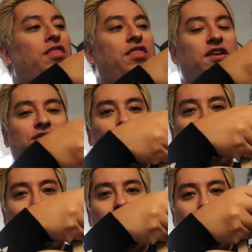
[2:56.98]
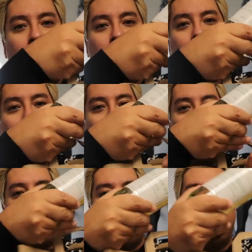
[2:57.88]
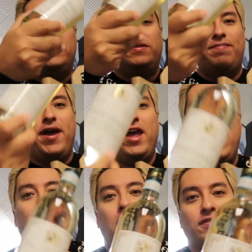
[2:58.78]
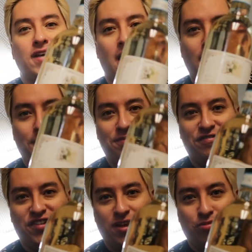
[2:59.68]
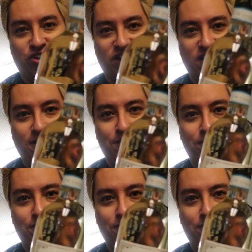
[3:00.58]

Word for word: this one guys is my all-time favorite